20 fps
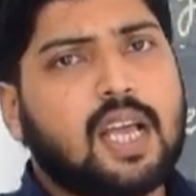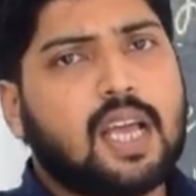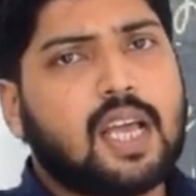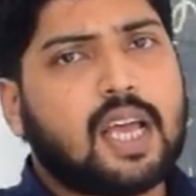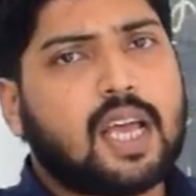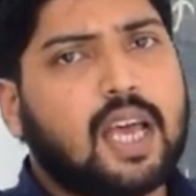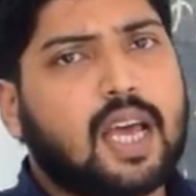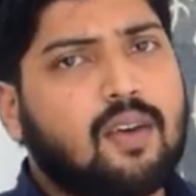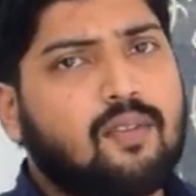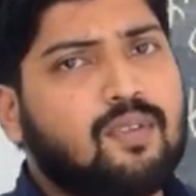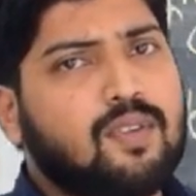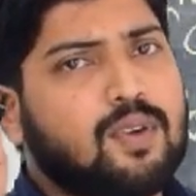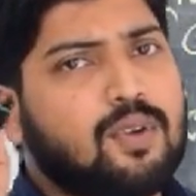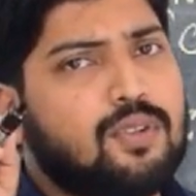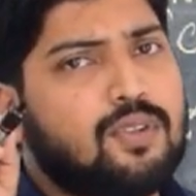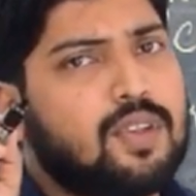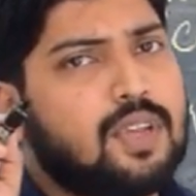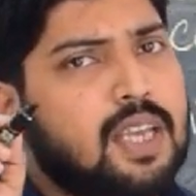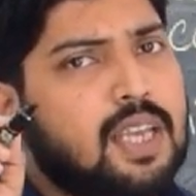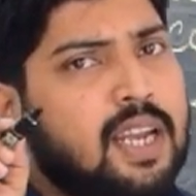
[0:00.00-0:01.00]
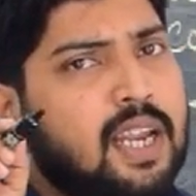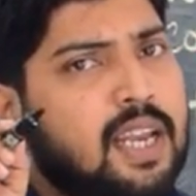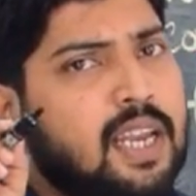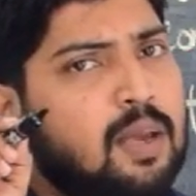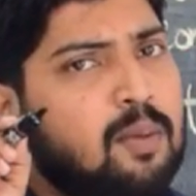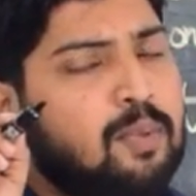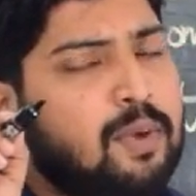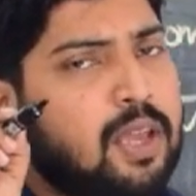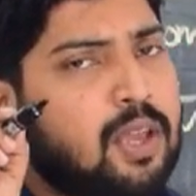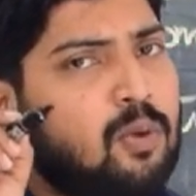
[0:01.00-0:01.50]
Have you seen
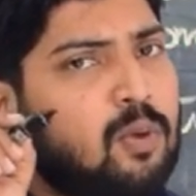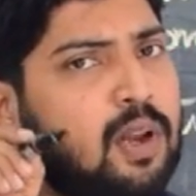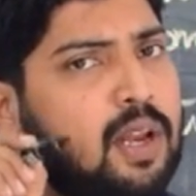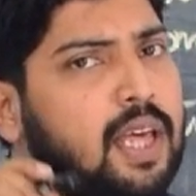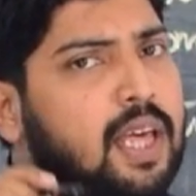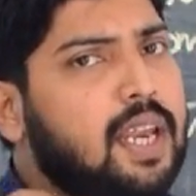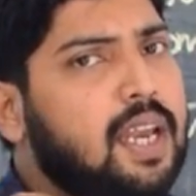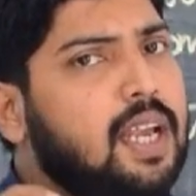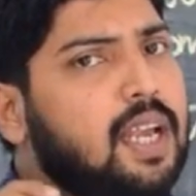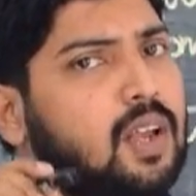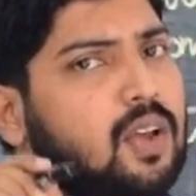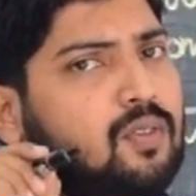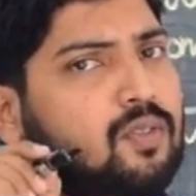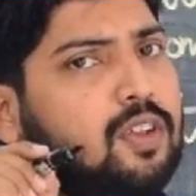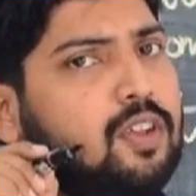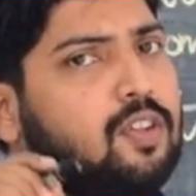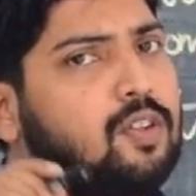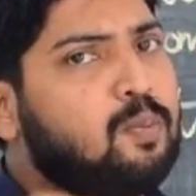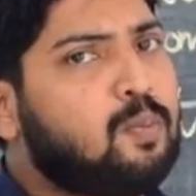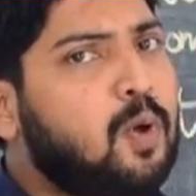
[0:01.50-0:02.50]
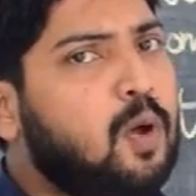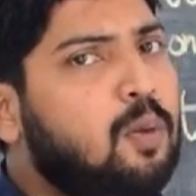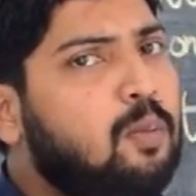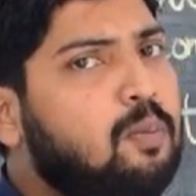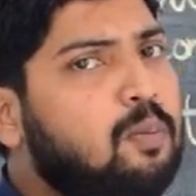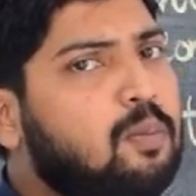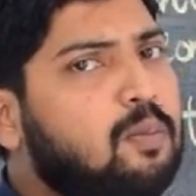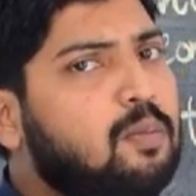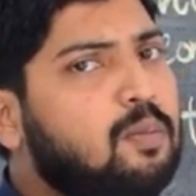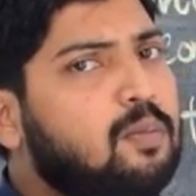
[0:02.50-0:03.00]
any peculiarity of this
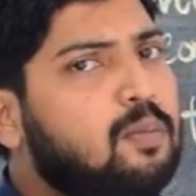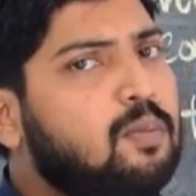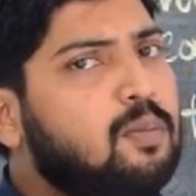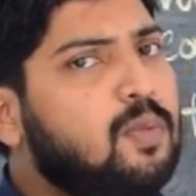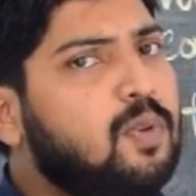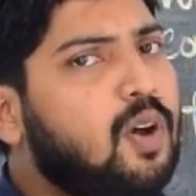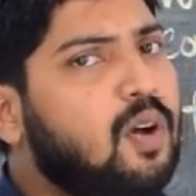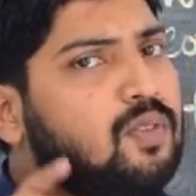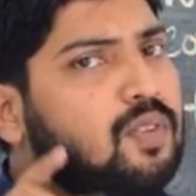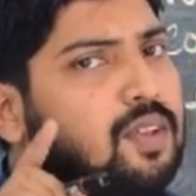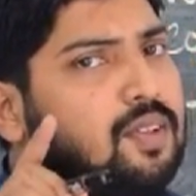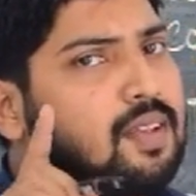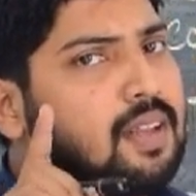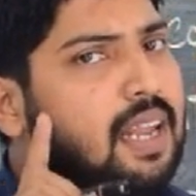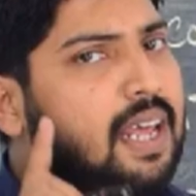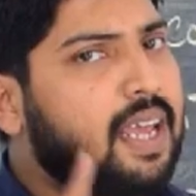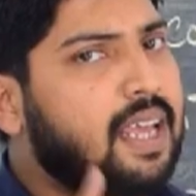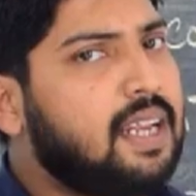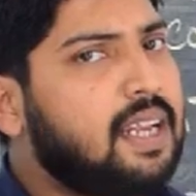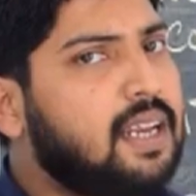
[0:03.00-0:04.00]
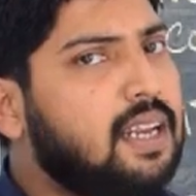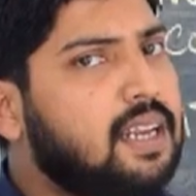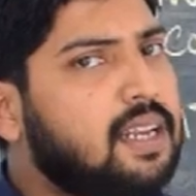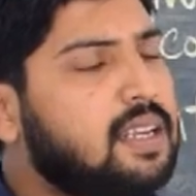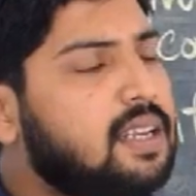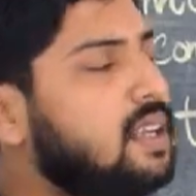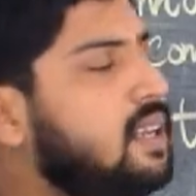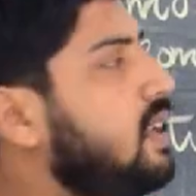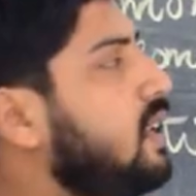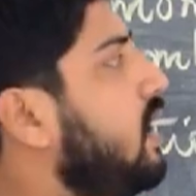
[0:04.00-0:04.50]
poem, of this line?
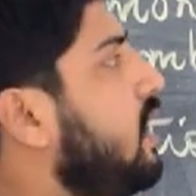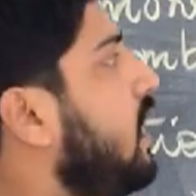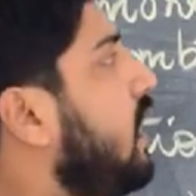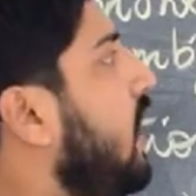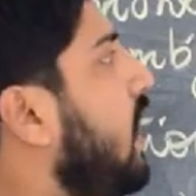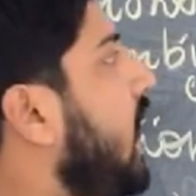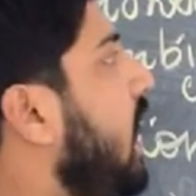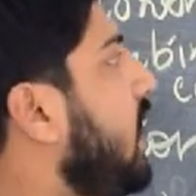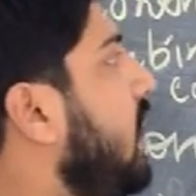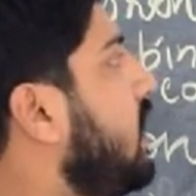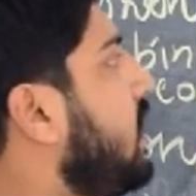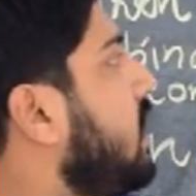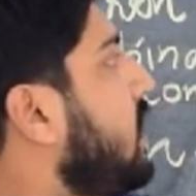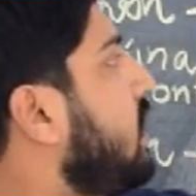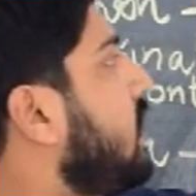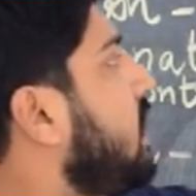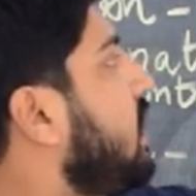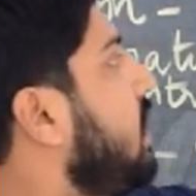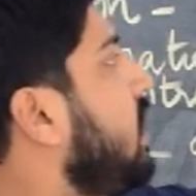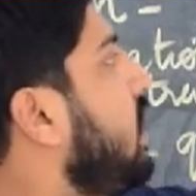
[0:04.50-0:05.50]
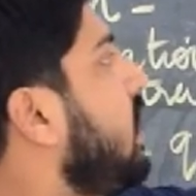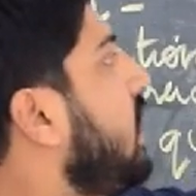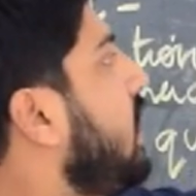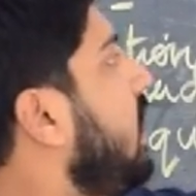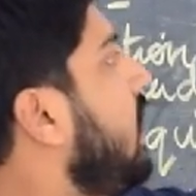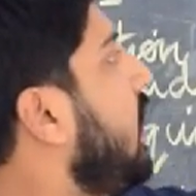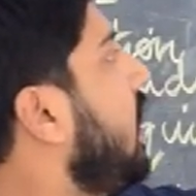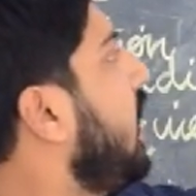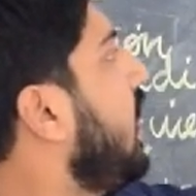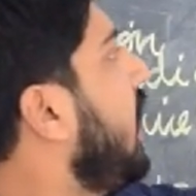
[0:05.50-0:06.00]
Right.
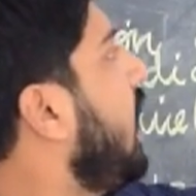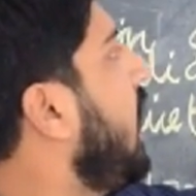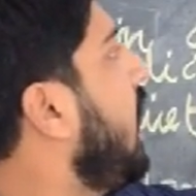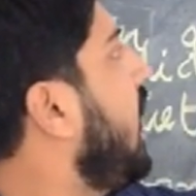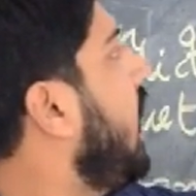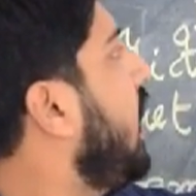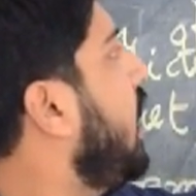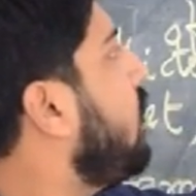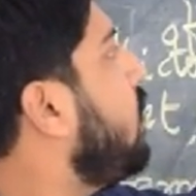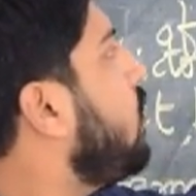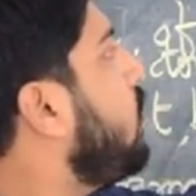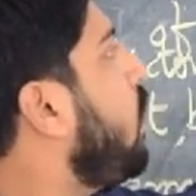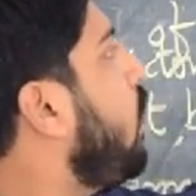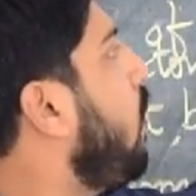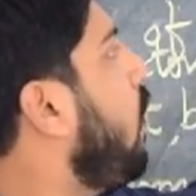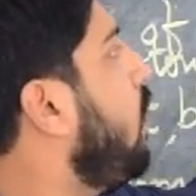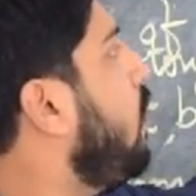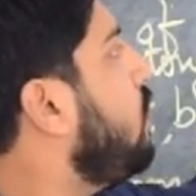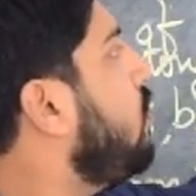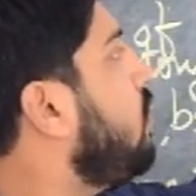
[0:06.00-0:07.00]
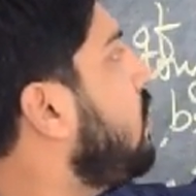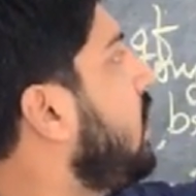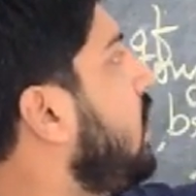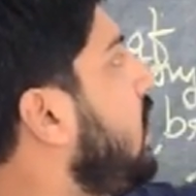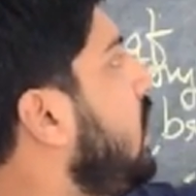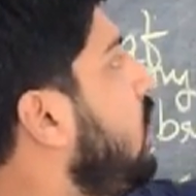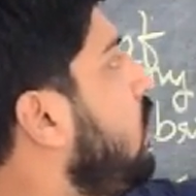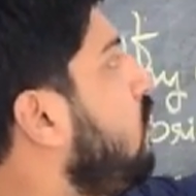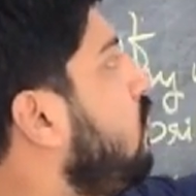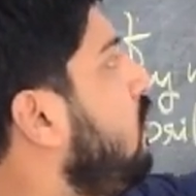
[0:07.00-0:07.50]
Stalks
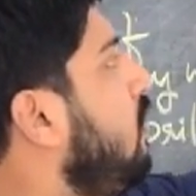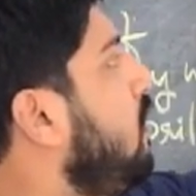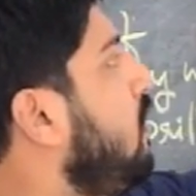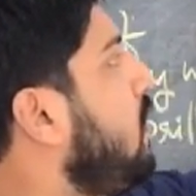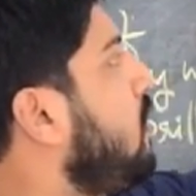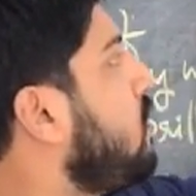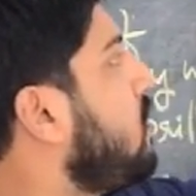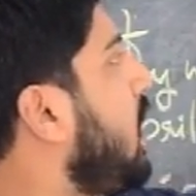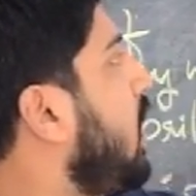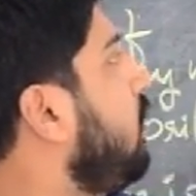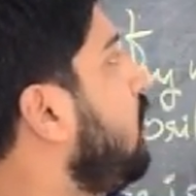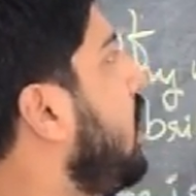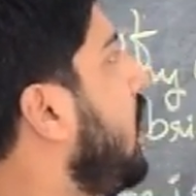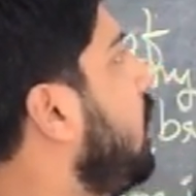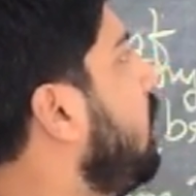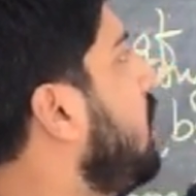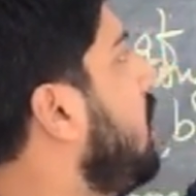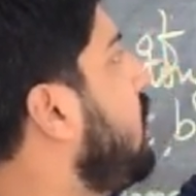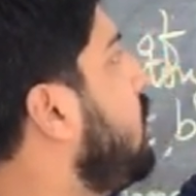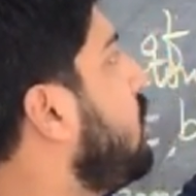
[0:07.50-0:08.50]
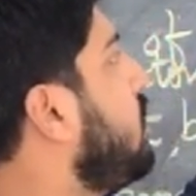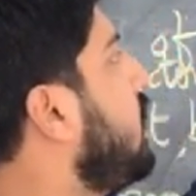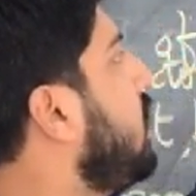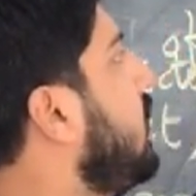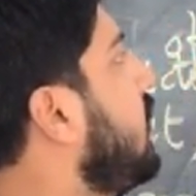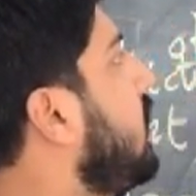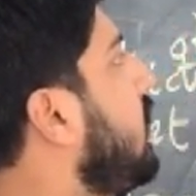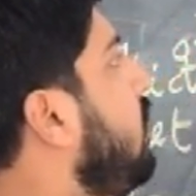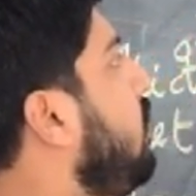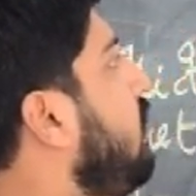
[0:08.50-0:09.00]
in his vivid stripes. That means
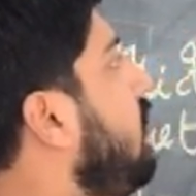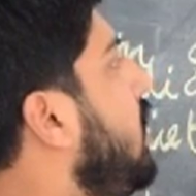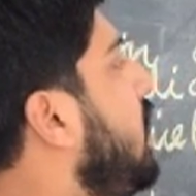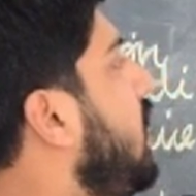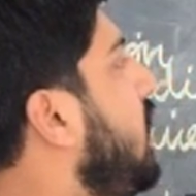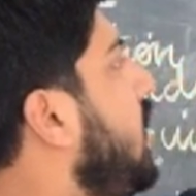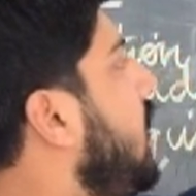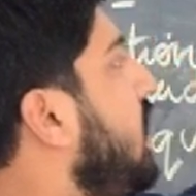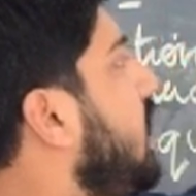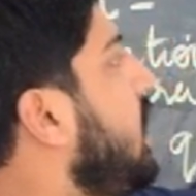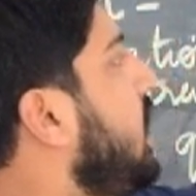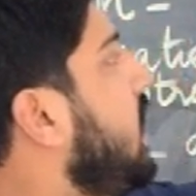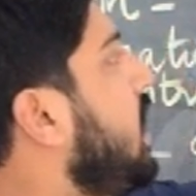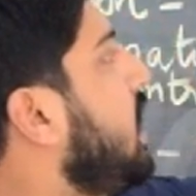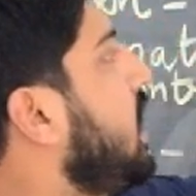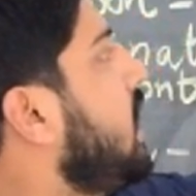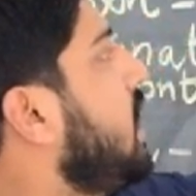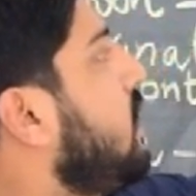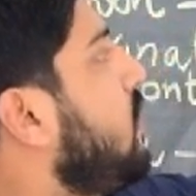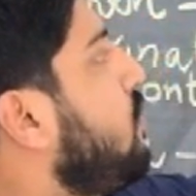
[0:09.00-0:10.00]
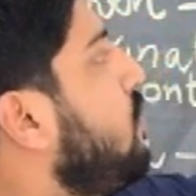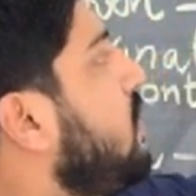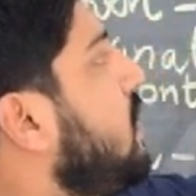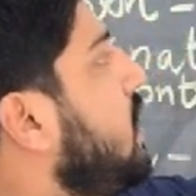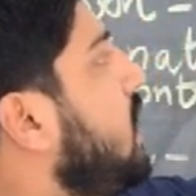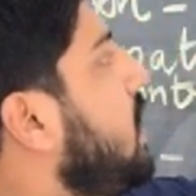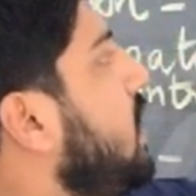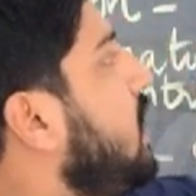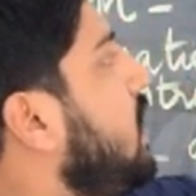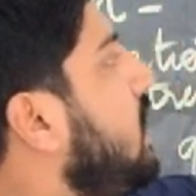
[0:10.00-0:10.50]
the word
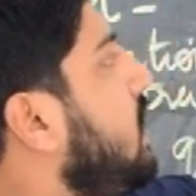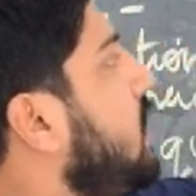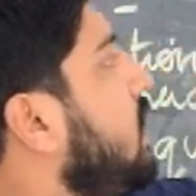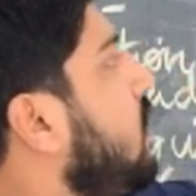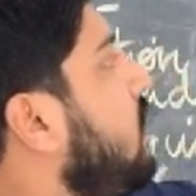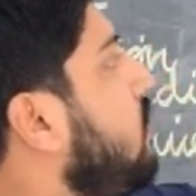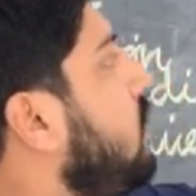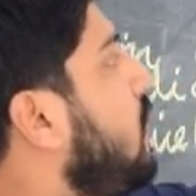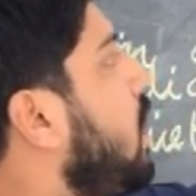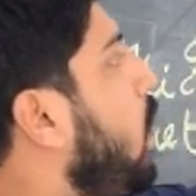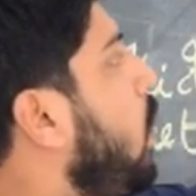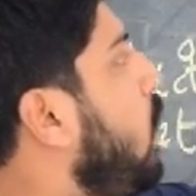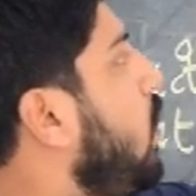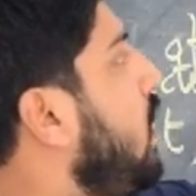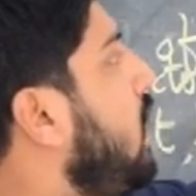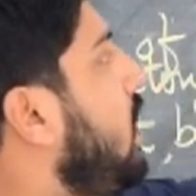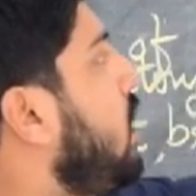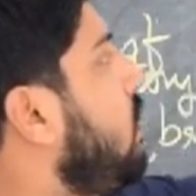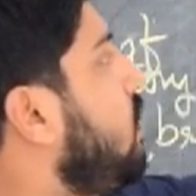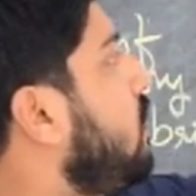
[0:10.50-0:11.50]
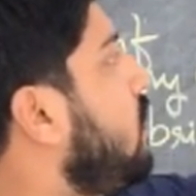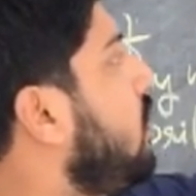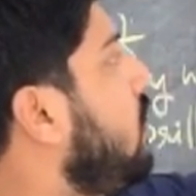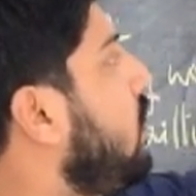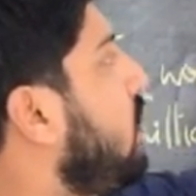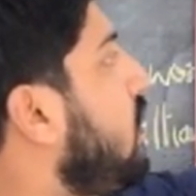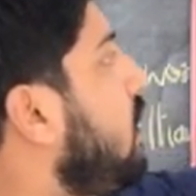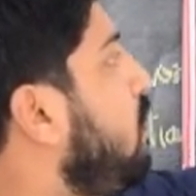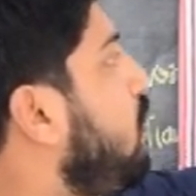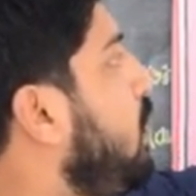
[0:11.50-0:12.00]
sir sound is
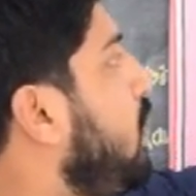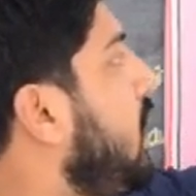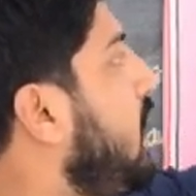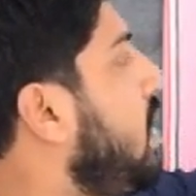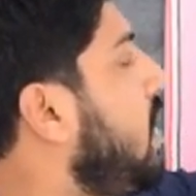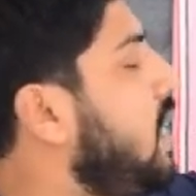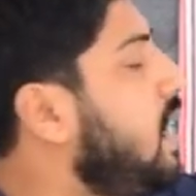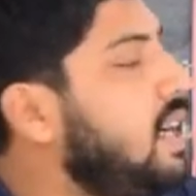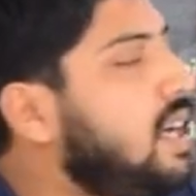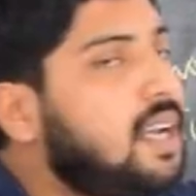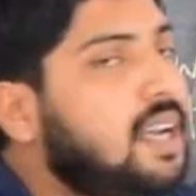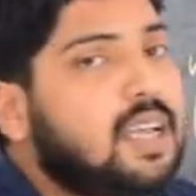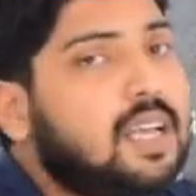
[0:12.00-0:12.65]
repeated